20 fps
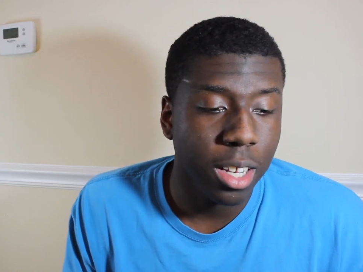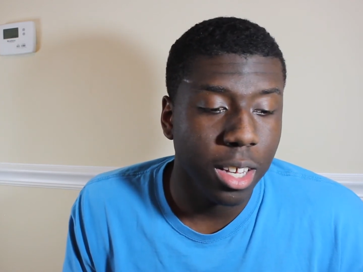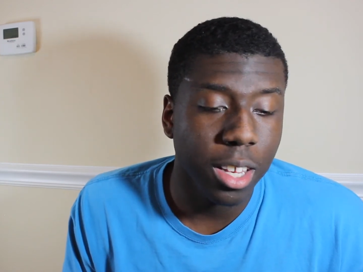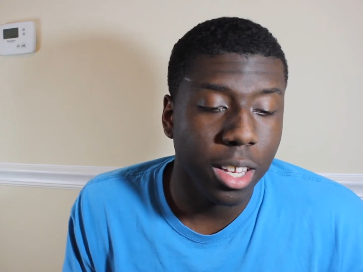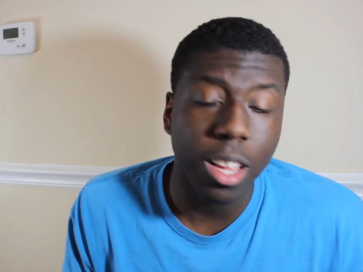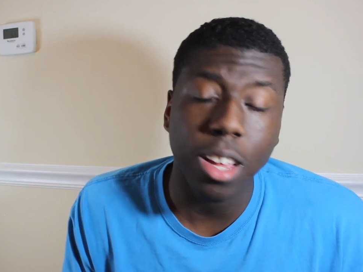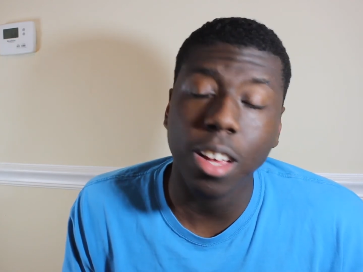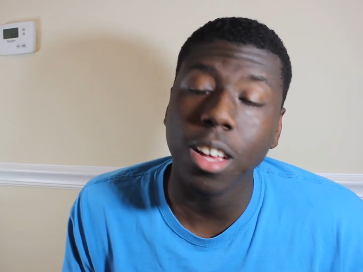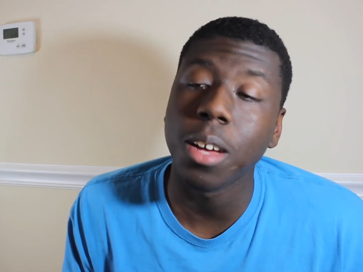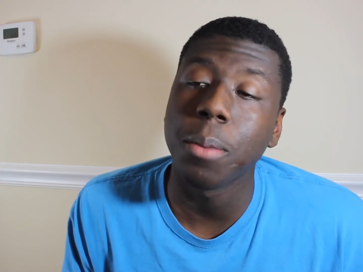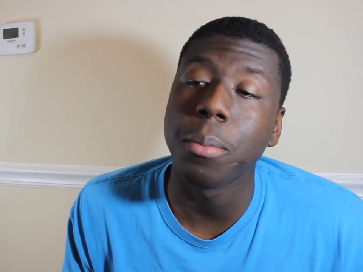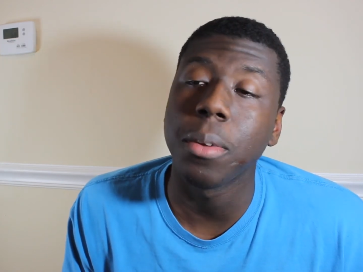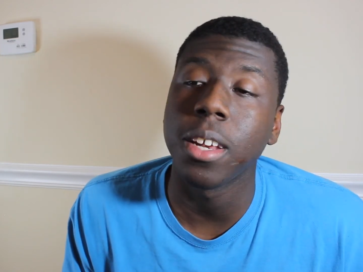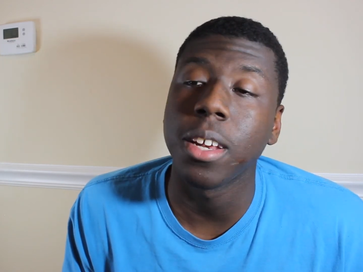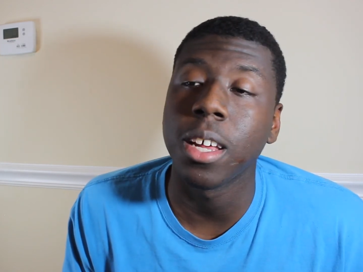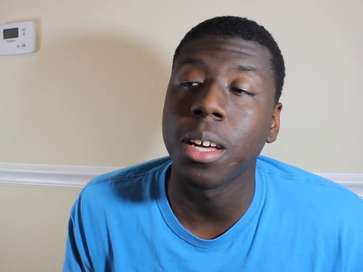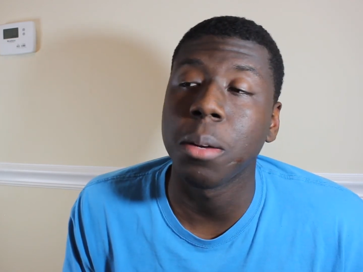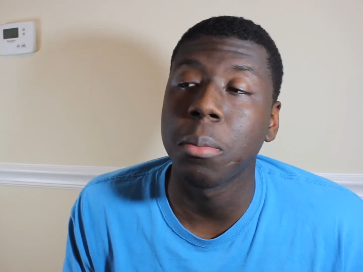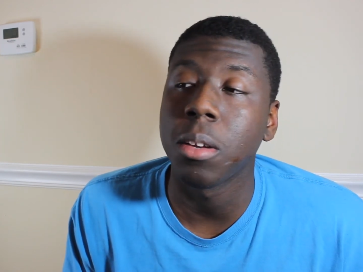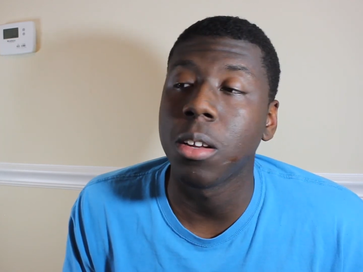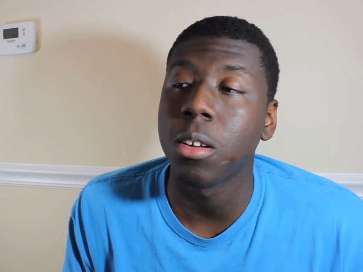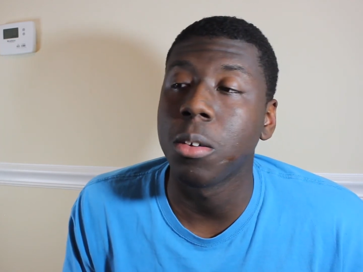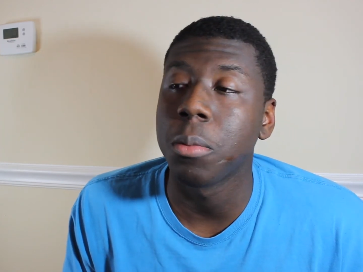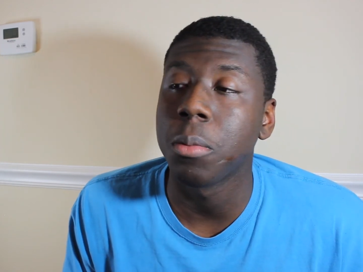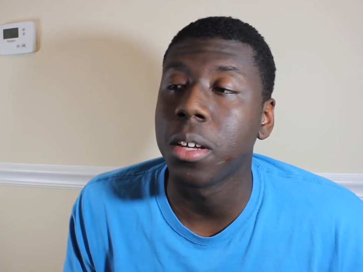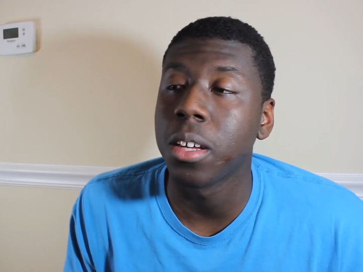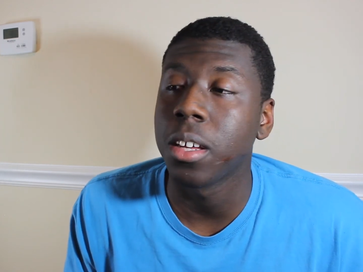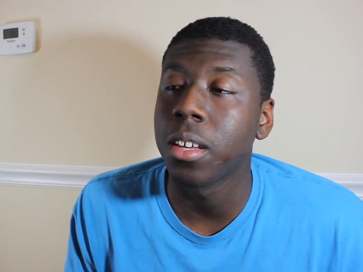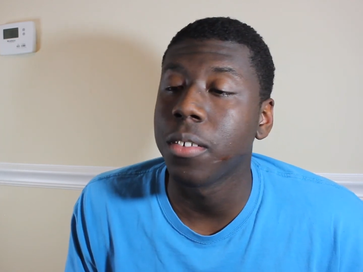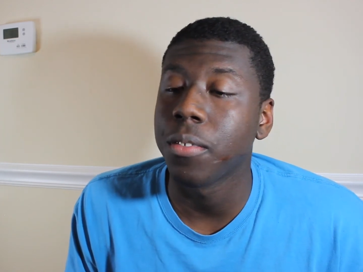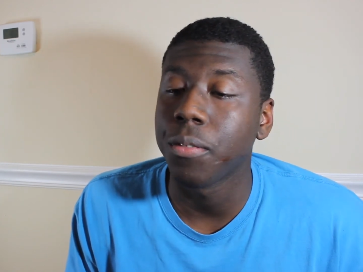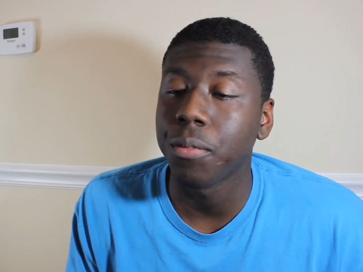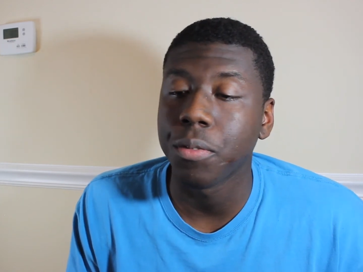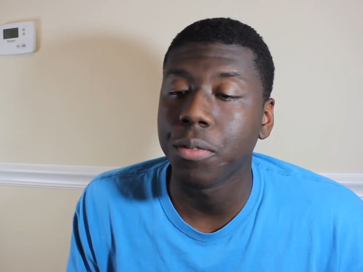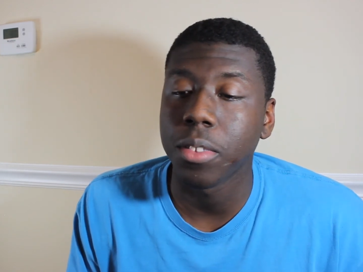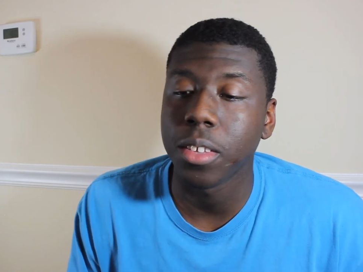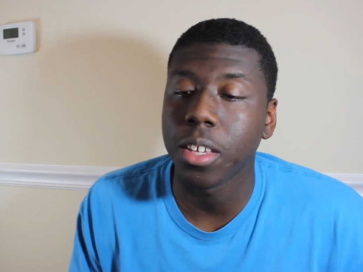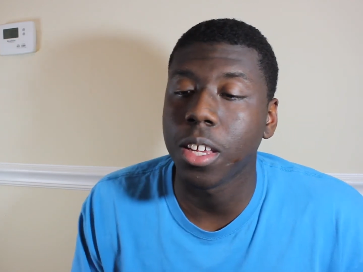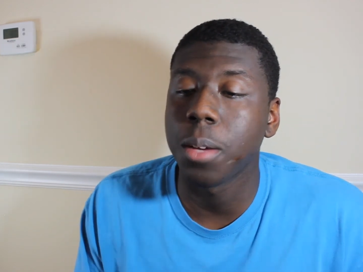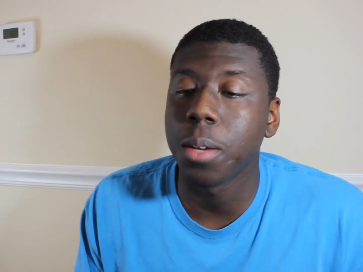y'all comment down below, man.
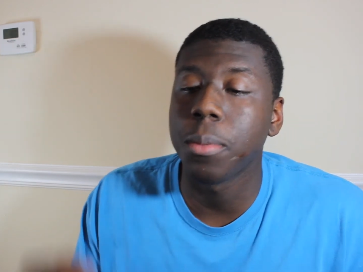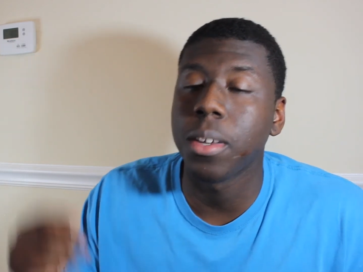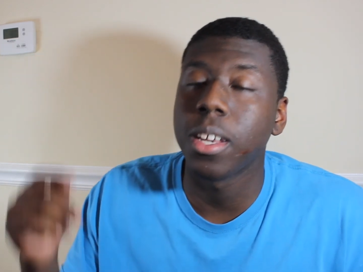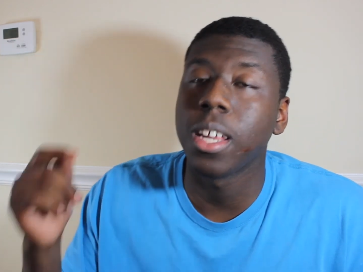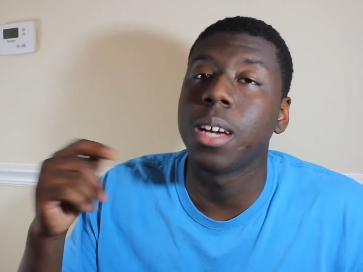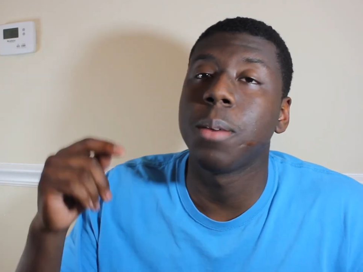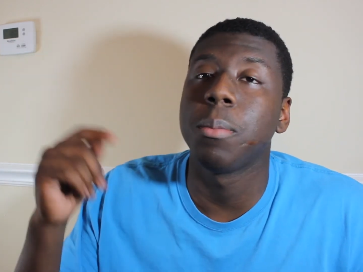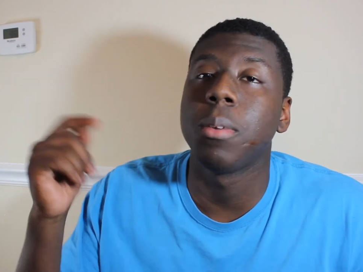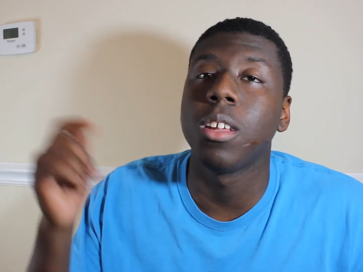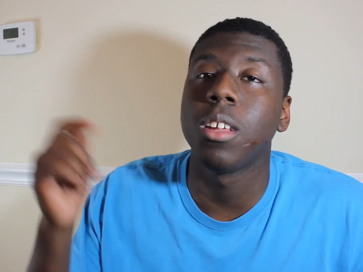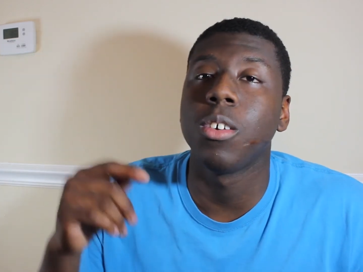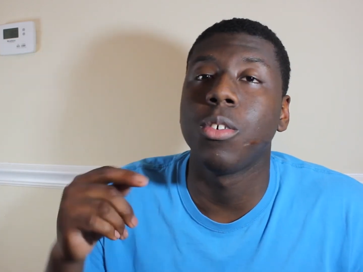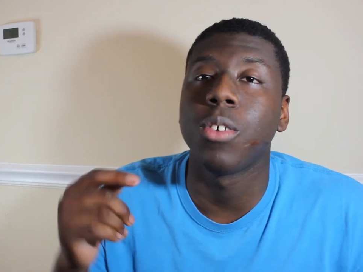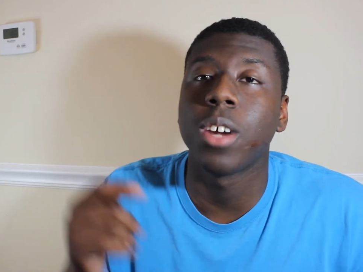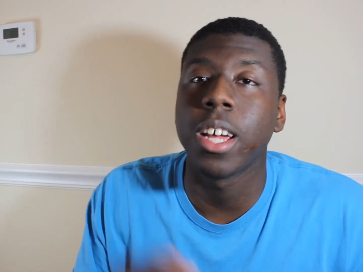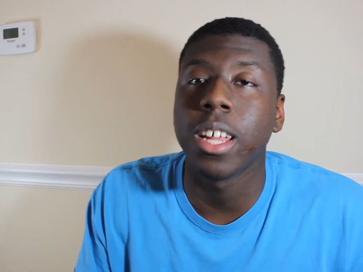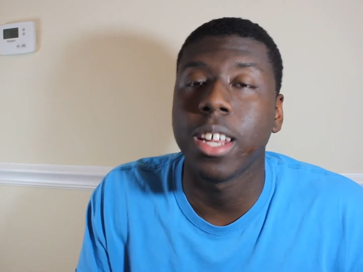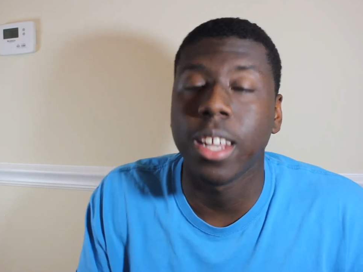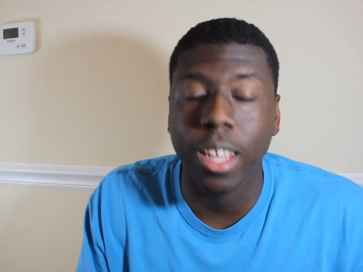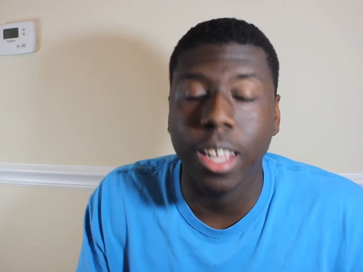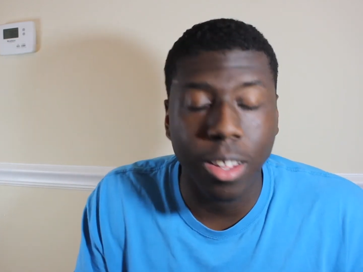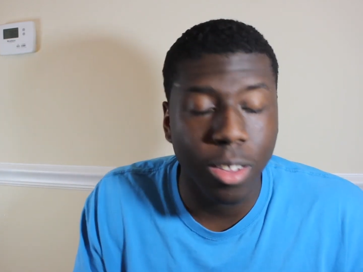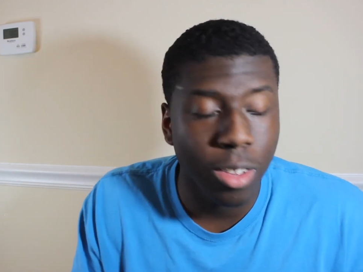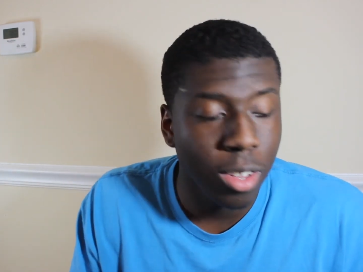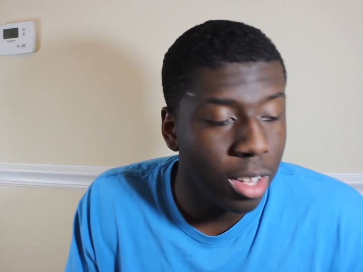Comment down below right now.